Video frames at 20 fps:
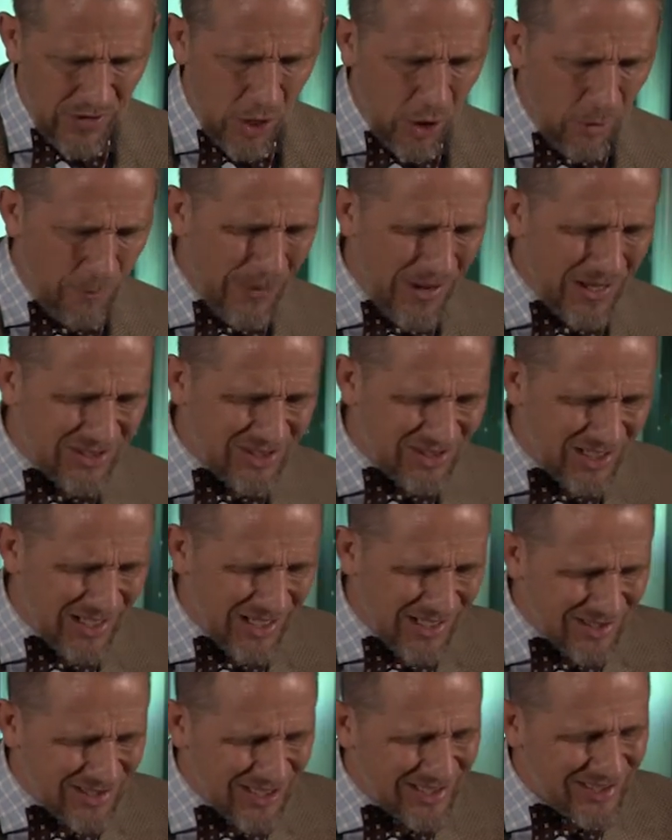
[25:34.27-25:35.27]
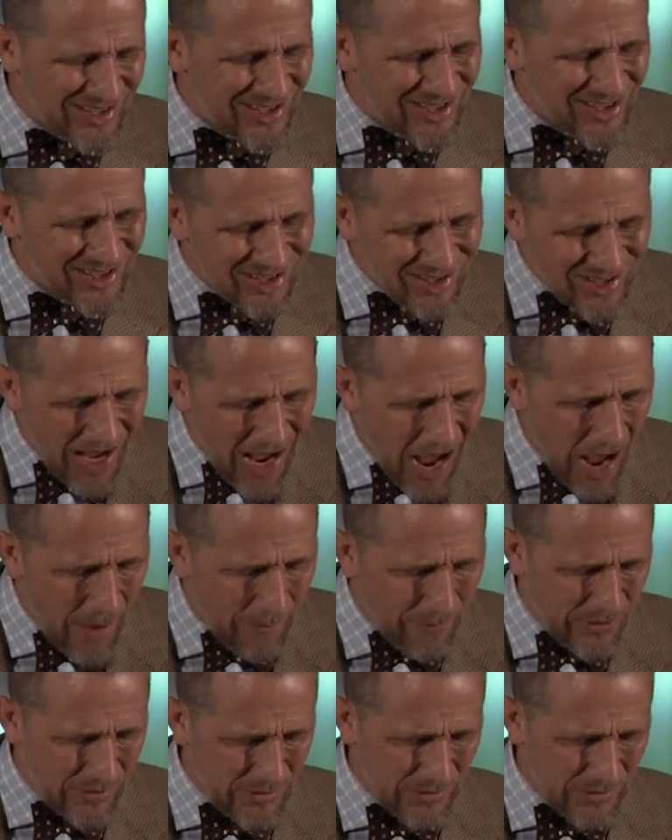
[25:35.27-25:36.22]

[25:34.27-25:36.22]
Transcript: Help us to stop,